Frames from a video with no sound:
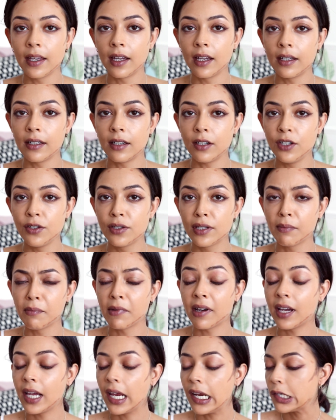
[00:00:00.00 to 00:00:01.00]
then using
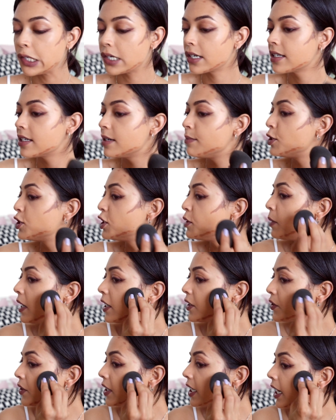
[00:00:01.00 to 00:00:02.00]
my trusty beauty
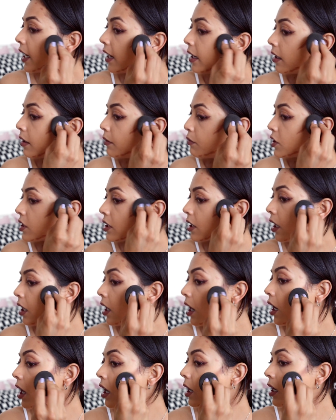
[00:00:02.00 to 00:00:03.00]
blender again, I'm just
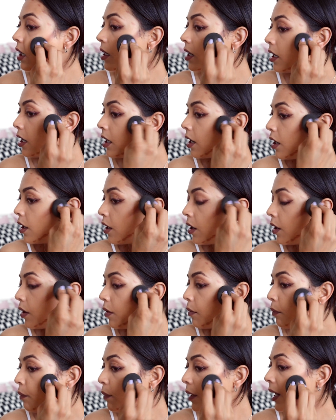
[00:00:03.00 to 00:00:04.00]
gonna
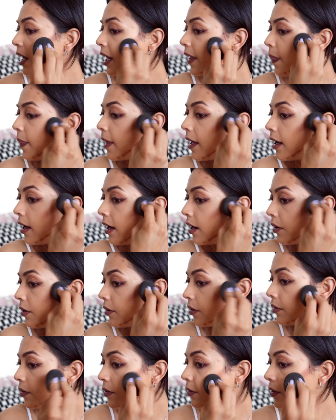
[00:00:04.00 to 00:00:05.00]
blend that
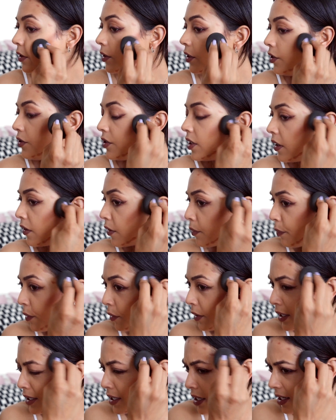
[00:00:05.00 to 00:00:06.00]
out using the
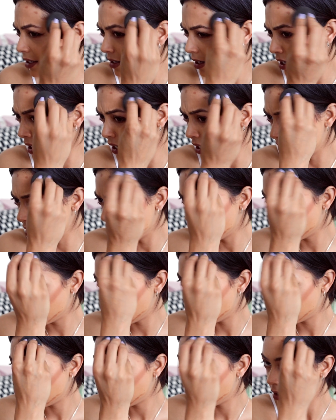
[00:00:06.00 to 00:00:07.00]
pointy side,
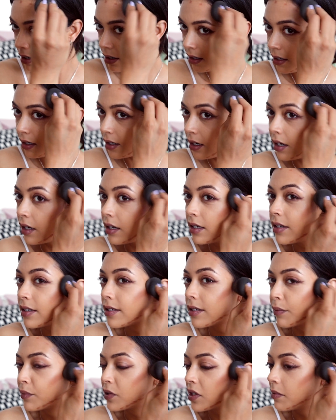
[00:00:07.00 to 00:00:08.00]

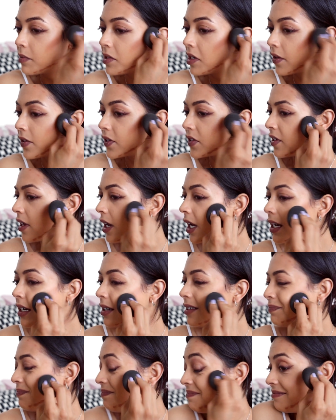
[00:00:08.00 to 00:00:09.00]
sometimes the other
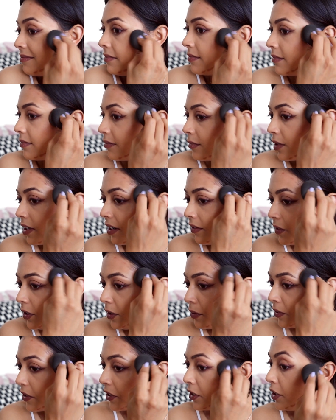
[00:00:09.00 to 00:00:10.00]
side, whatever
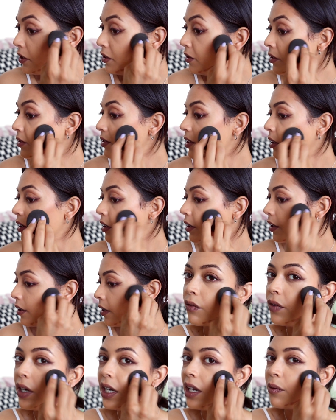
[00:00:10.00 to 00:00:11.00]
you want to use.
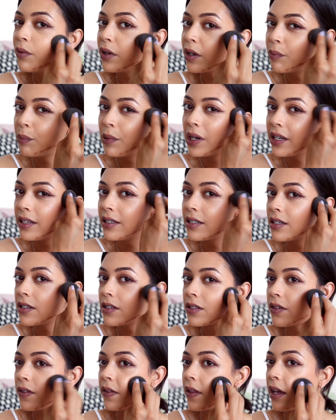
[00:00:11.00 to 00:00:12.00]
I really want to blend it
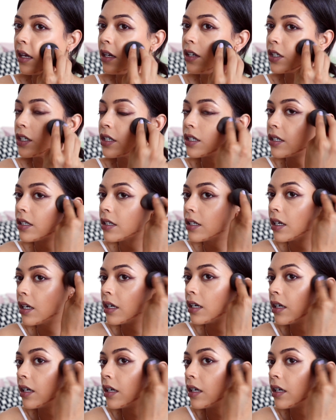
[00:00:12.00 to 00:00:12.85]
so that it just